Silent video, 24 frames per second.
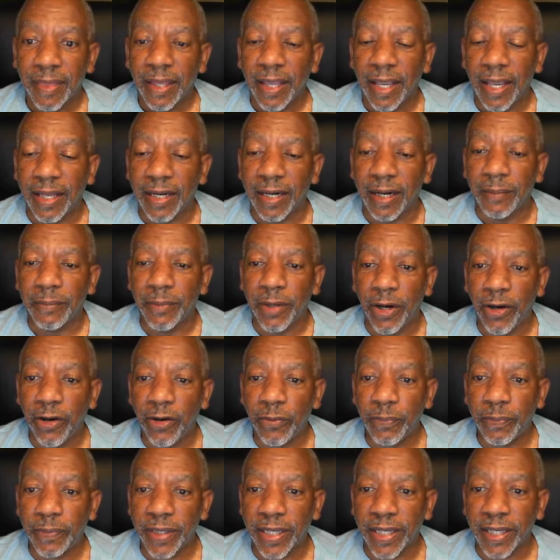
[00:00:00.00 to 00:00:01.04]
And I'm
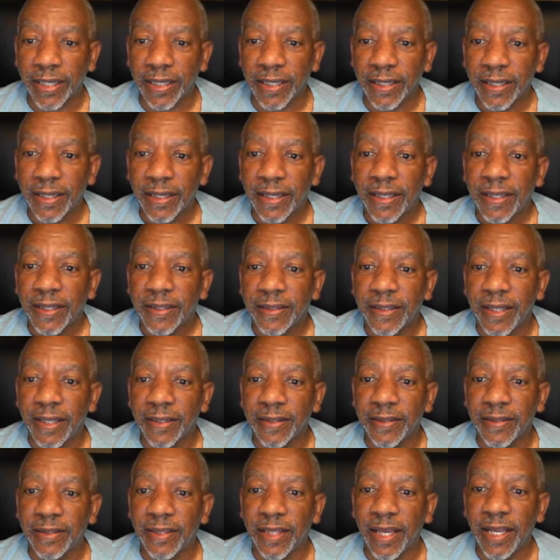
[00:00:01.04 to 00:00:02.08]
hoping
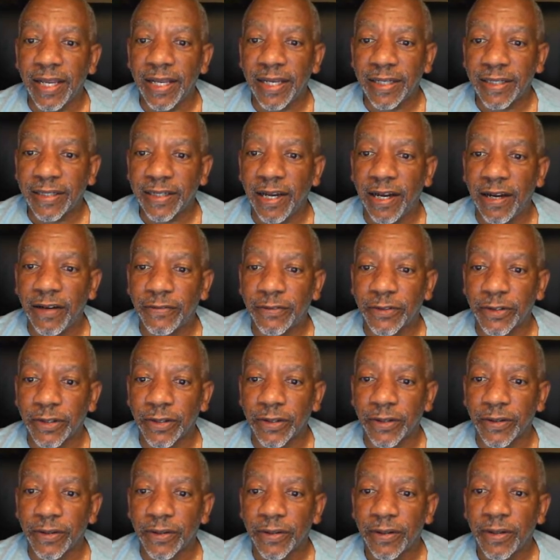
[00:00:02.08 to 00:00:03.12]
that they
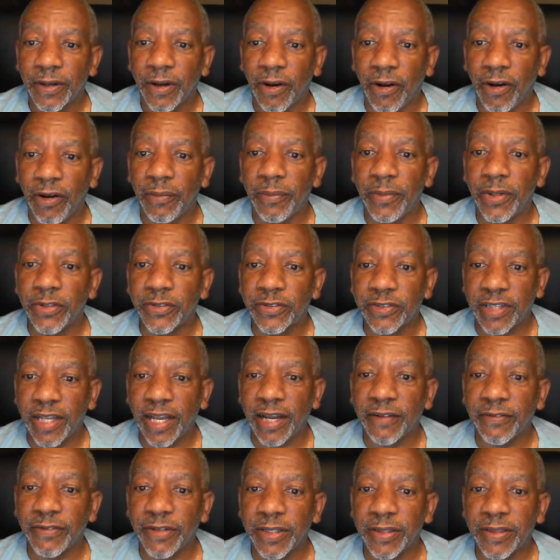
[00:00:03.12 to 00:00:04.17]
cover almost
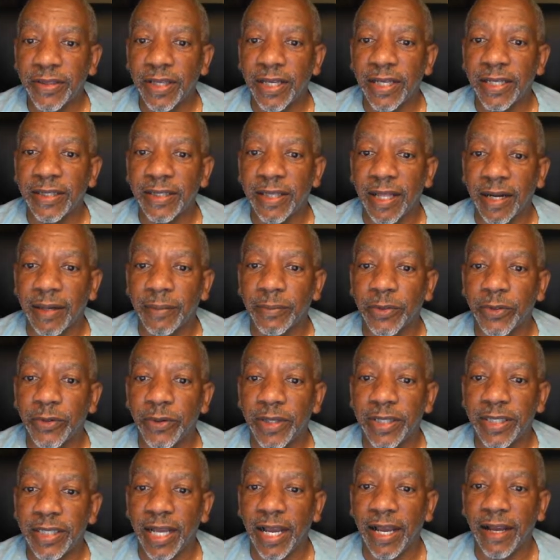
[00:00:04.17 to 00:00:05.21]
everything that I'm
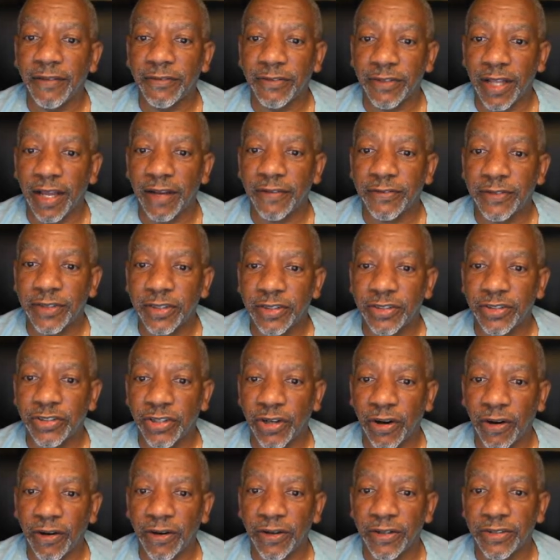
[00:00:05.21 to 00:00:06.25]
going to have left to
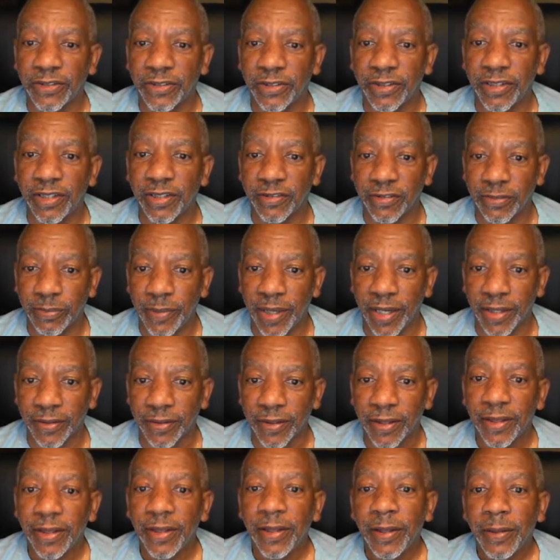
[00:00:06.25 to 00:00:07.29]
charge this month.
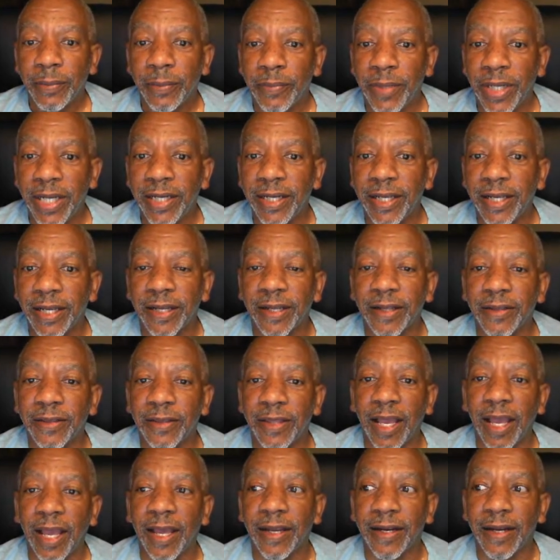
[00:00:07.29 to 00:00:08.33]
Meaning
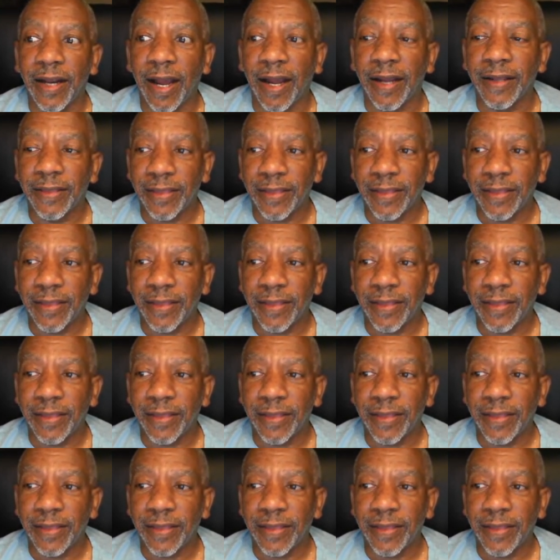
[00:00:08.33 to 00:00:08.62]
that I